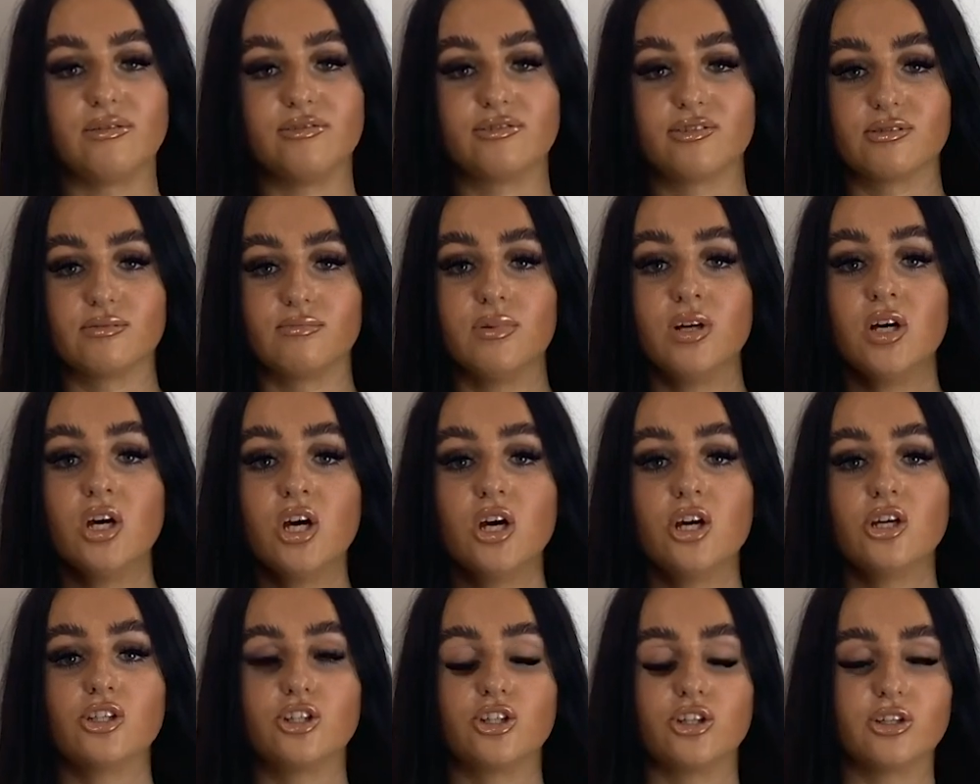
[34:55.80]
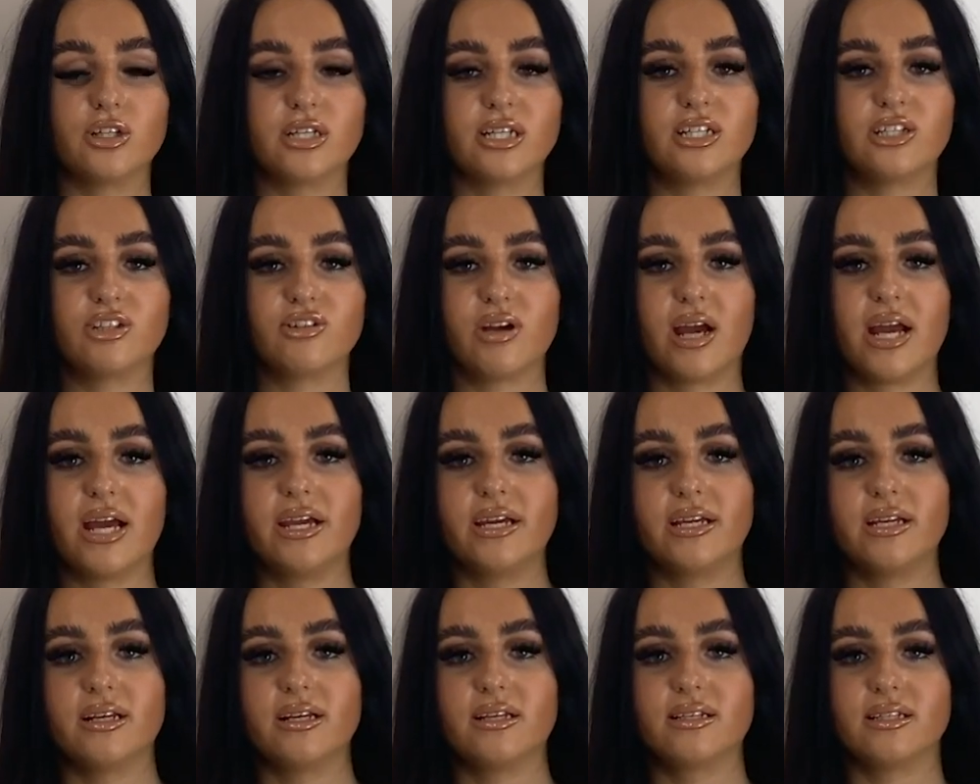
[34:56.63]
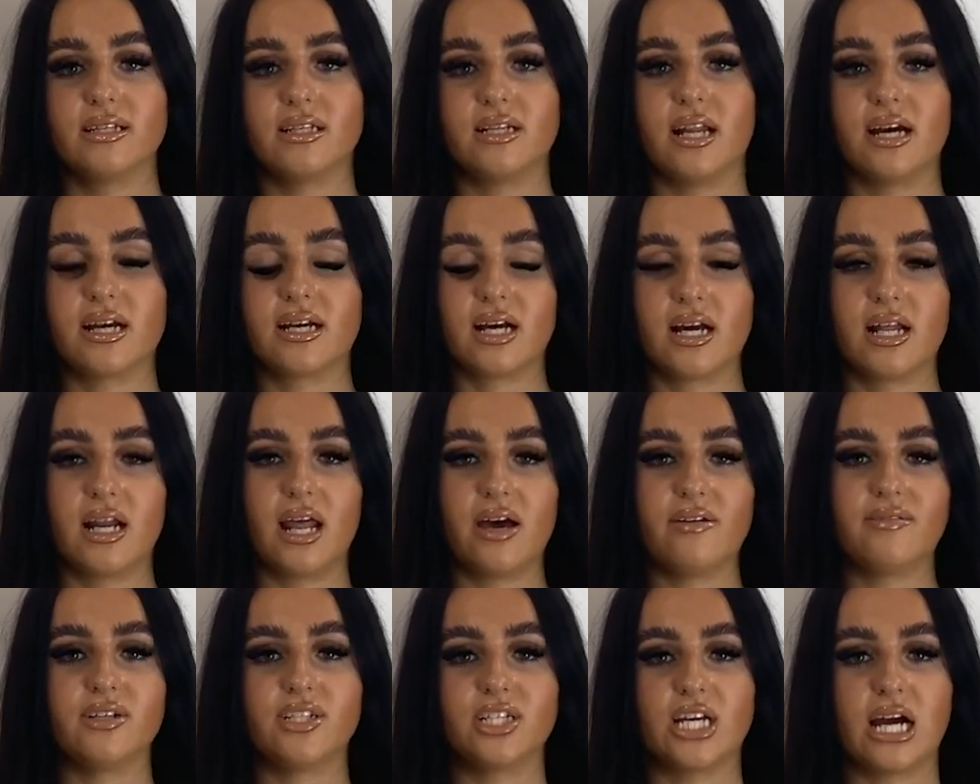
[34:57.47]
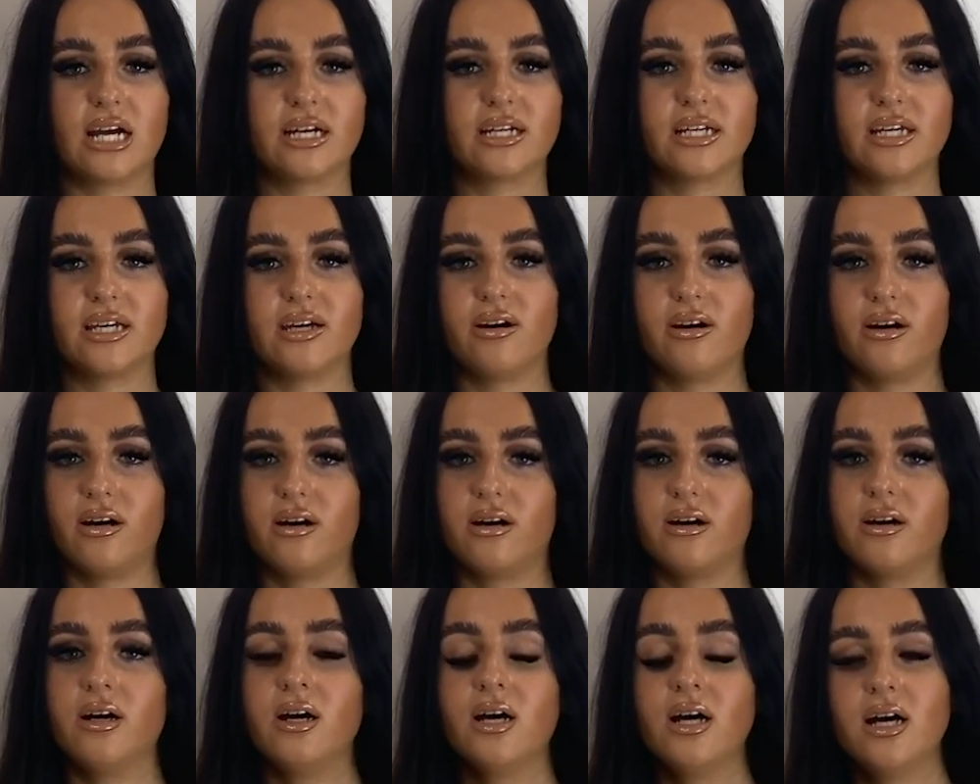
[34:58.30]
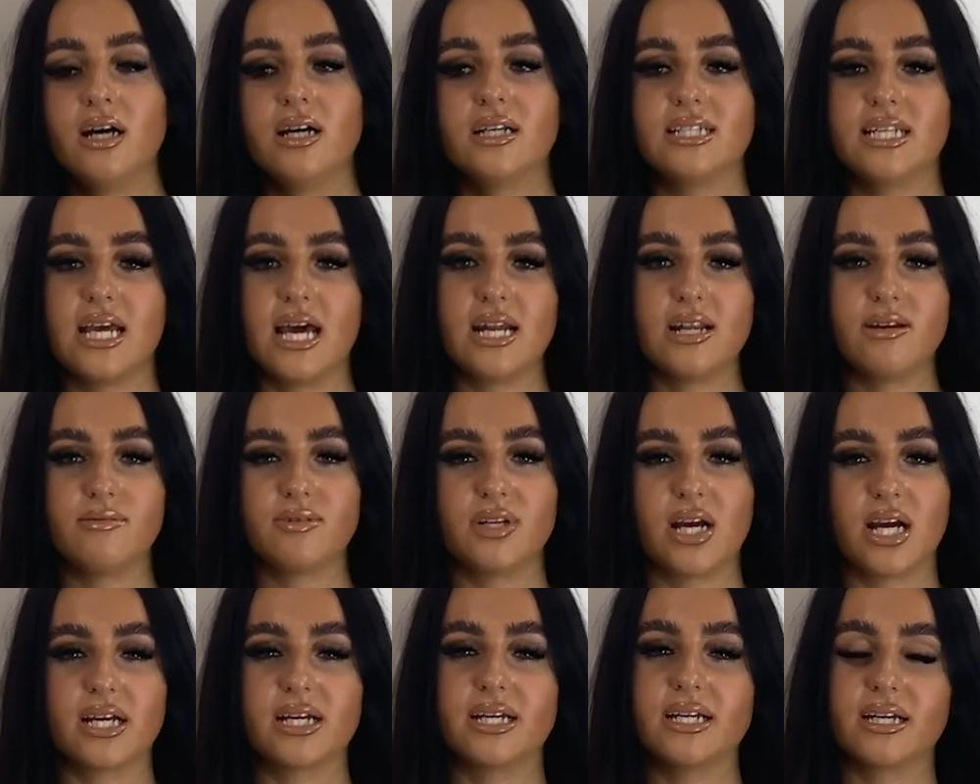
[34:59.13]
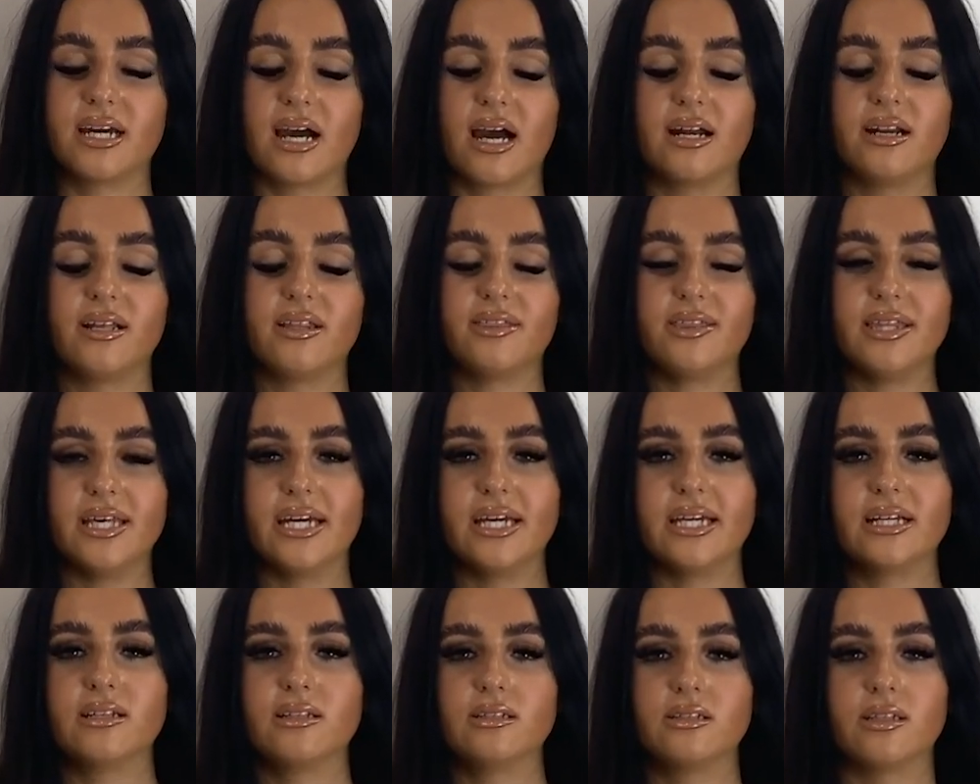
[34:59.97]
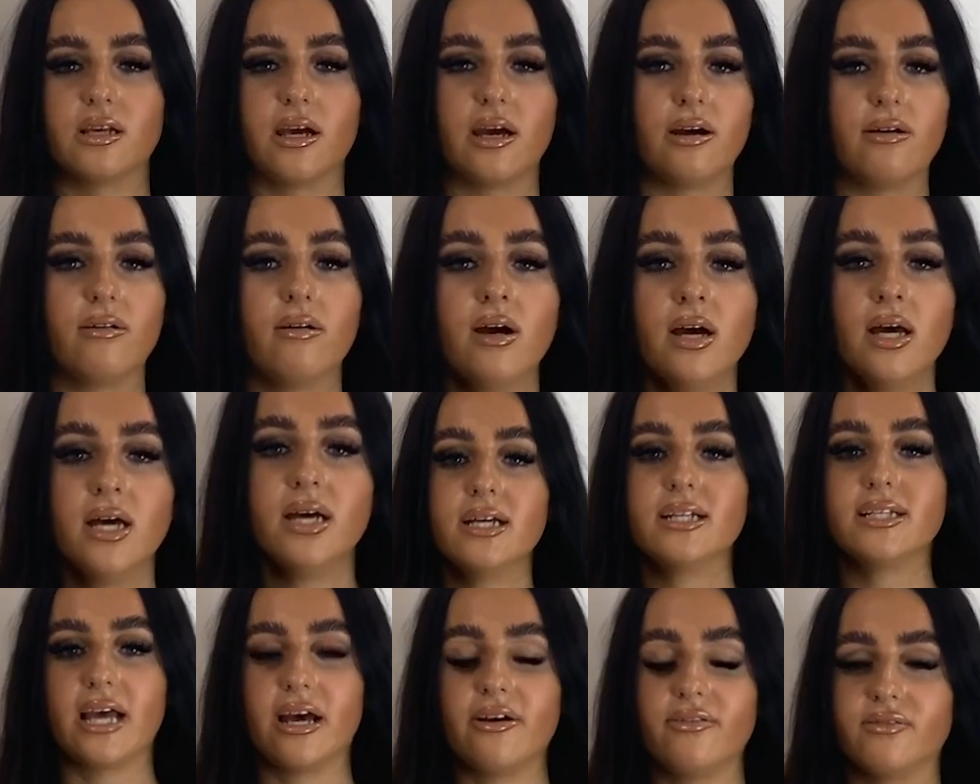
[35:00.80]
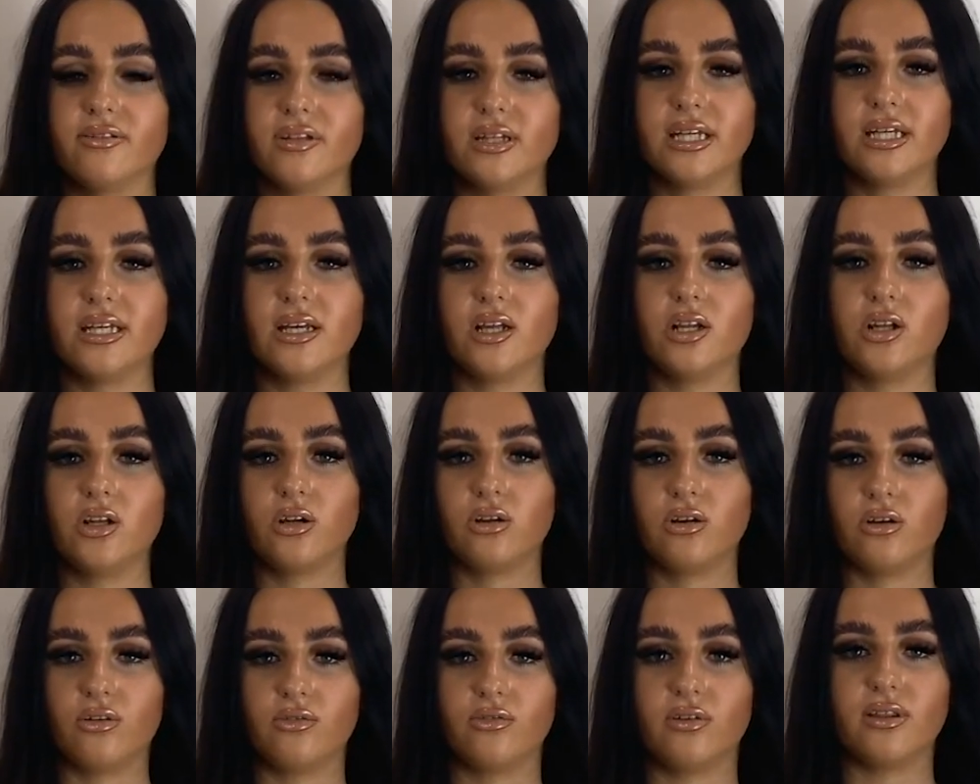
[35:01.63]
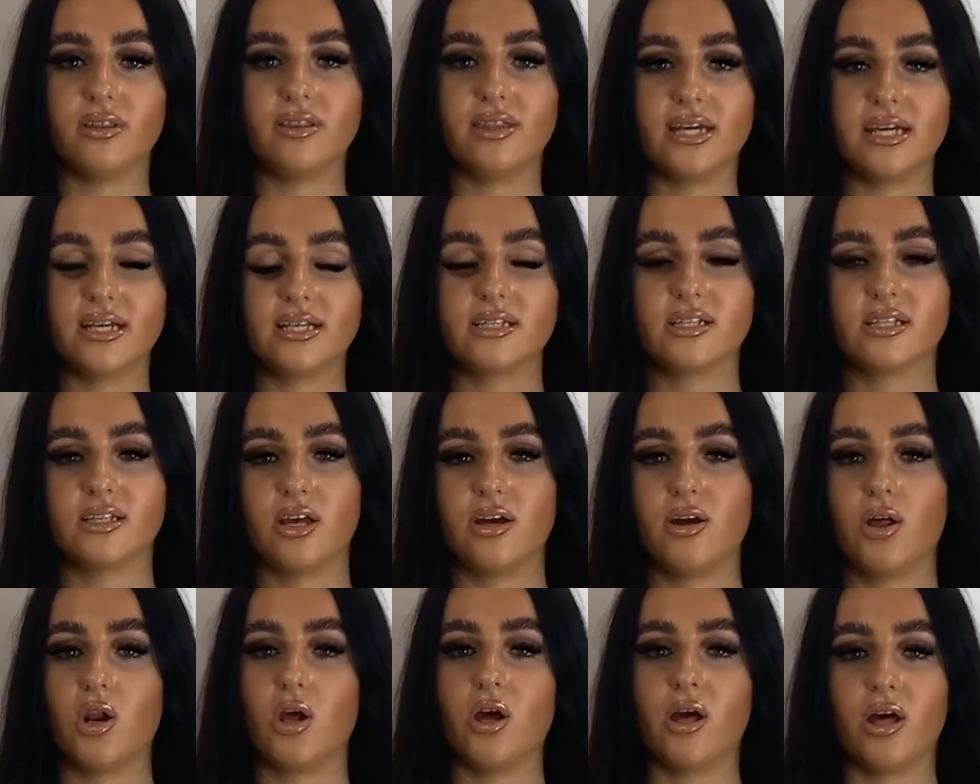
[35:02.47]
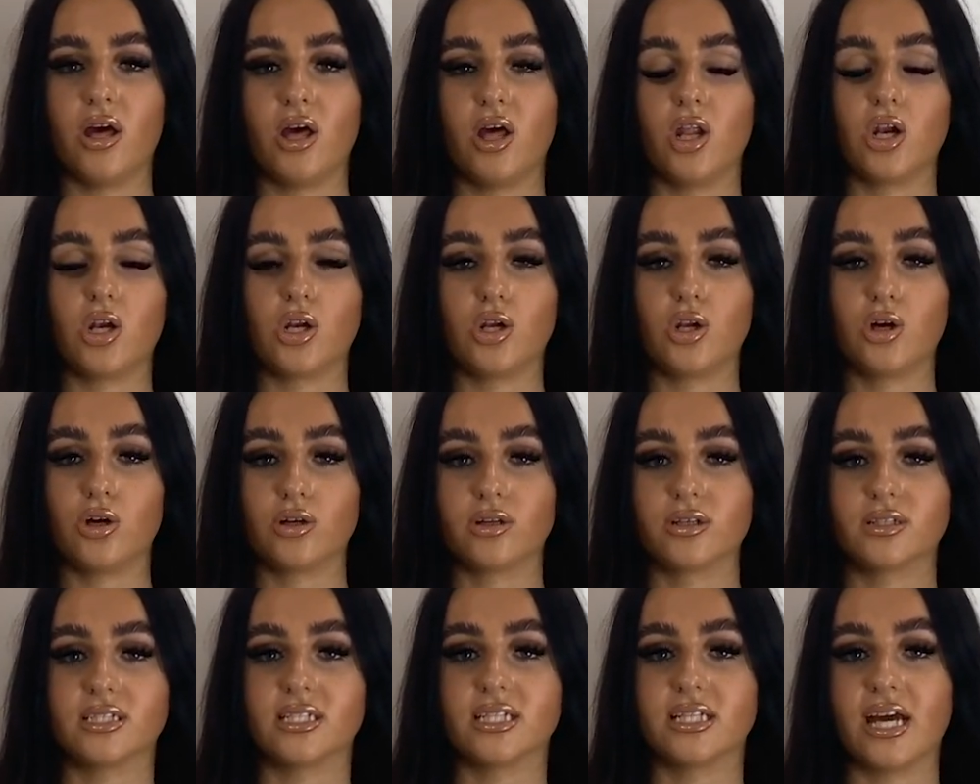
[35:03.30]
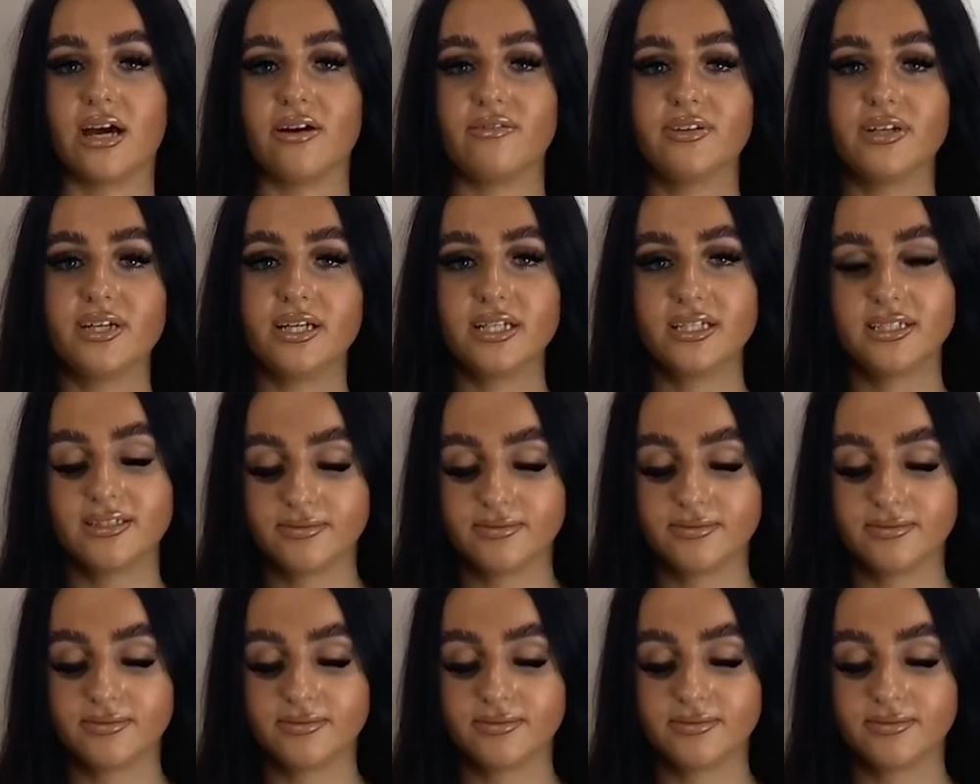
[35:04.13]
with some chunky trainers and like a leather jacket or denim jacket kind of thing so definitely love this uh, look together